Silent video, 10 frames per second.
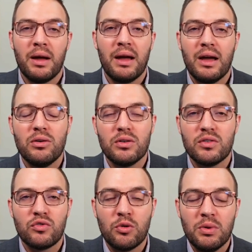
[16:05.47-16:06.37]
about how you
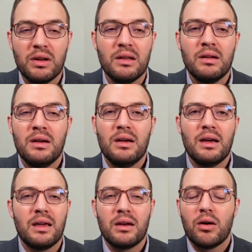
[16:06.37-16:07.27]
distribute it.
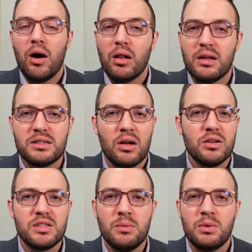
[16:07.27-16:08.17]
Again, call us,
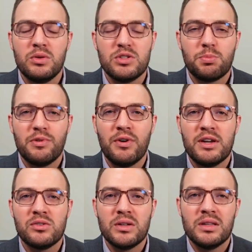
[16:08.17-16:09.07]
call someone who's a
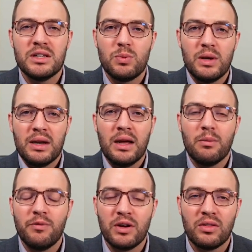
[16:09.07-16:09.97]
professional in this. We can
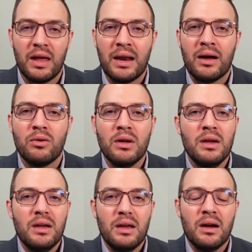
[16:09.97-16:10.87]
help figure that out.
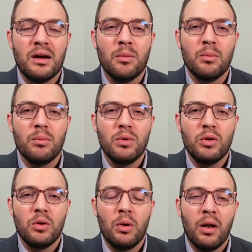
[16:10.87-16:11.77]
Um,
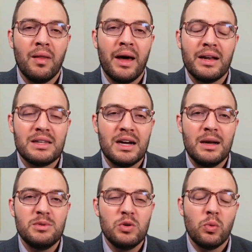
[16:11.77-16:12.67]
a lot of
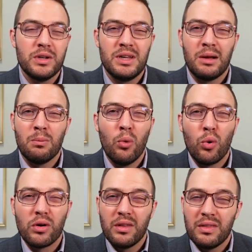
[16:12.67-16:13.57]
times, you want to take
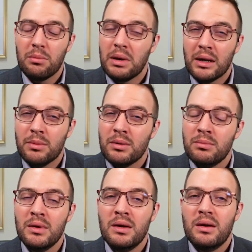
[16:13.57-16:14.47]
more than the
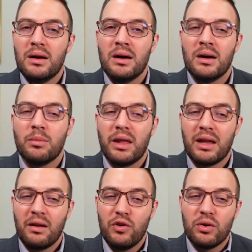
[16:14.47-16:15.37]
minimum.
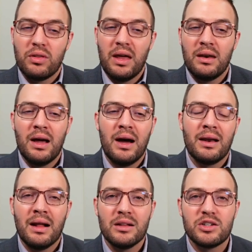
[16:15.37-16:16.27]
Like if you're that
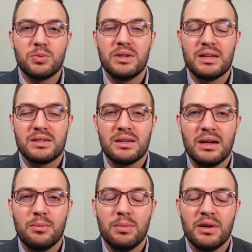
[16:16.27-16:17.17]
non-eligible
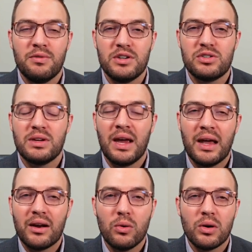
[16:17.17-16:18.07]
designated beneficiary
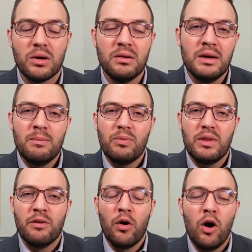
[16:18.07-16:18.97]
category,
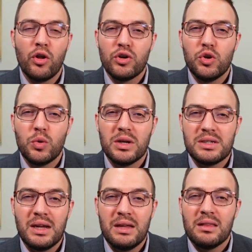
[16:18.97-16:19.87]
if all you're doing is
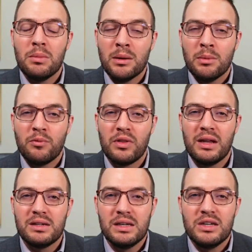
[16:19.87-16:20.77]
taking the minimum for
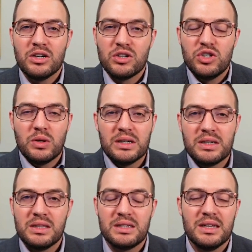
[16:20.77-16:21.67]
that 10 years, you get
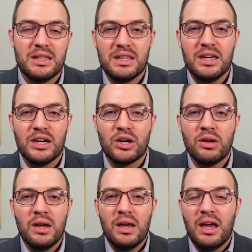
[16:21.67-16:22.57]
to the 10th
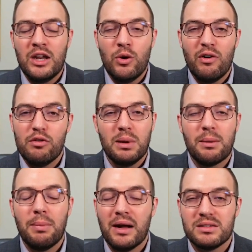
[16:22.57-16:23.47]
year and you have a
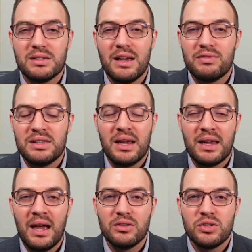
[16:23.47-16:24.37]
big balance left to
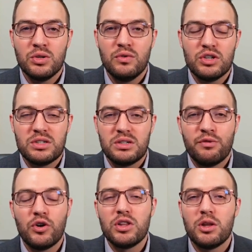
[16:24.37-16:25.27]
take out. So you've just
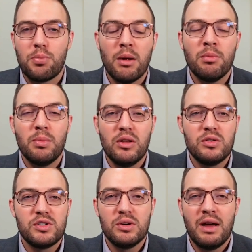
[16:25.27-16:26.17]
deferred the problem, but you
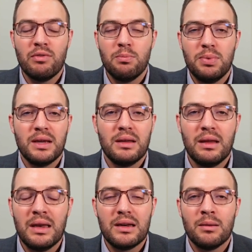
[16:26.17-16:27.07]
still have a big
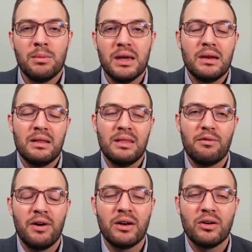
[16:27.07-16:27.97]
income hit in
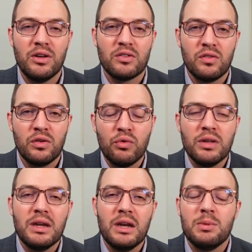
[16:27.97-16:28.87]
that final year. So you
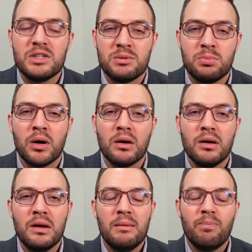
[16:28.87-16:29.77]
really need to be smart
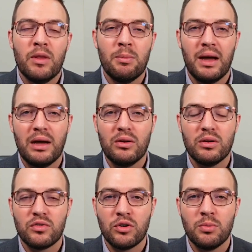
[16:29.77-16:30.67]
about how you
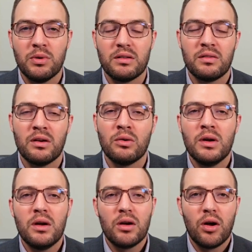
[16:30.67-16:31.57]
distribute it. So
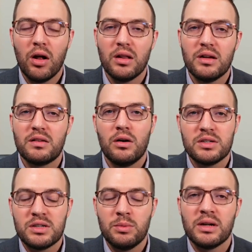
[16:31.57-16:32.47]
call us,
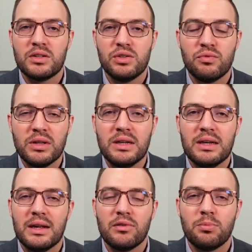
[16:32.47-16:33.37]
call someone else. You really need
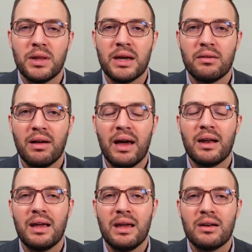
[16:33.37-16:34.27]
to have a plan of how
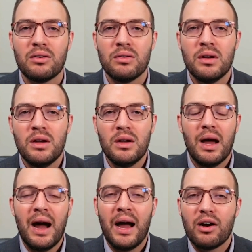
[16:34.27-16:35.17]
to handle
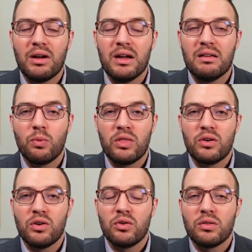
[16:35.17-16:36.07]
IRAs,
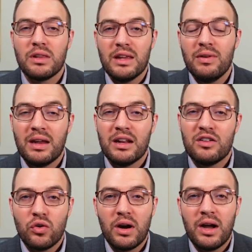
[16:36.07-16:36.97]
whether you're living and
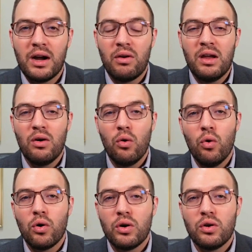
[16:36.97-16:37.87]
it's your IRA
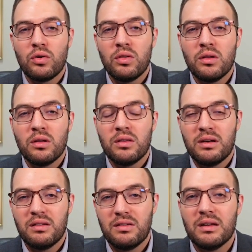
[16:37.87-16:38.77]
or you're the
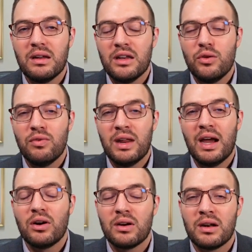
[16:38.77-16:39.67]
descendant and you've
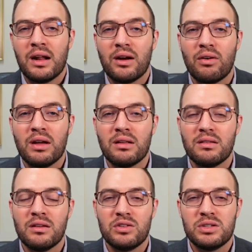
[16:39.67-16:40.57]
inherited an IRA.
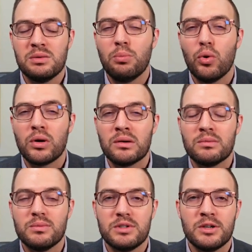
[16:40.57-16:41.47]
It's just important.
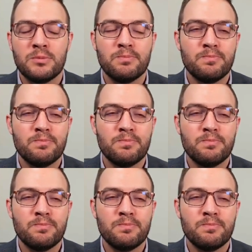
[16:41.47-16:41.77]
So.